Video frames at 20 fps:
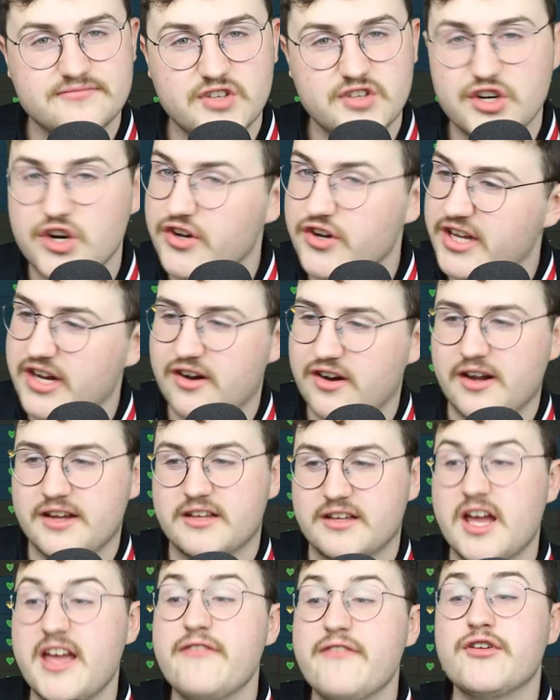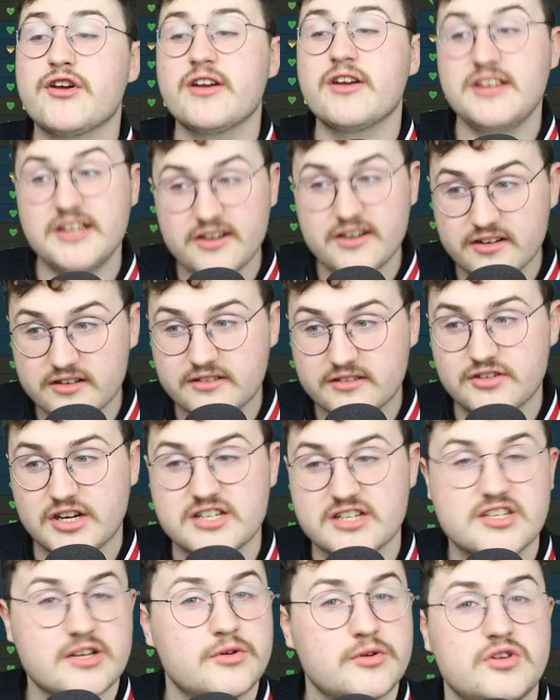You're not here, right? If you're here,
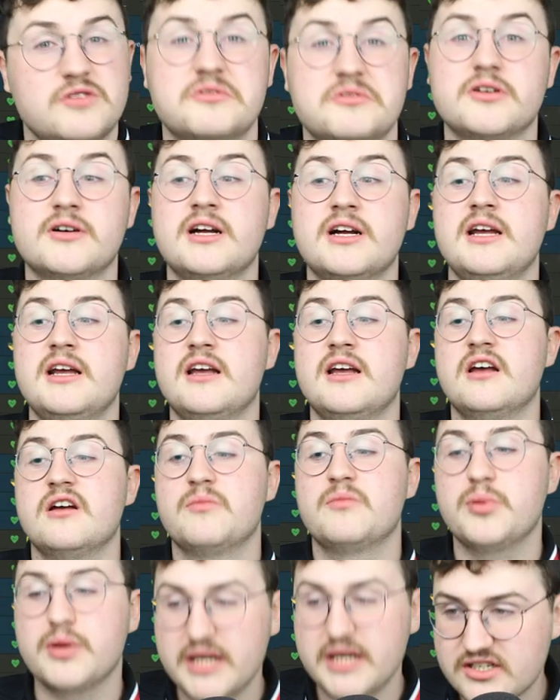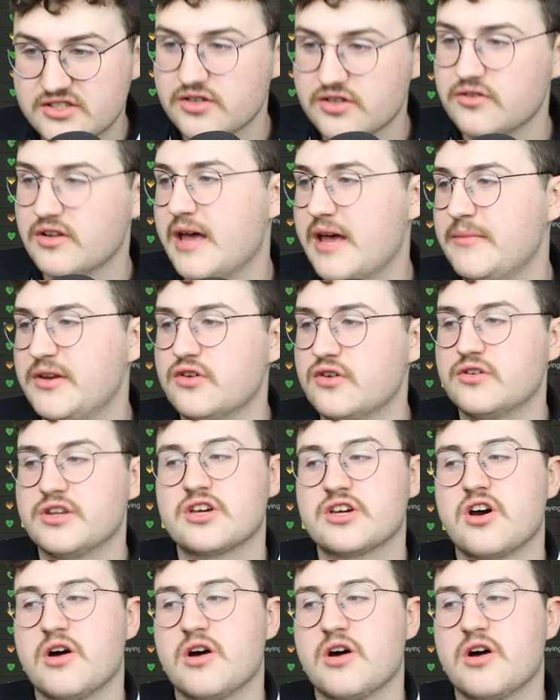Chris Evolumo, please do let me know in the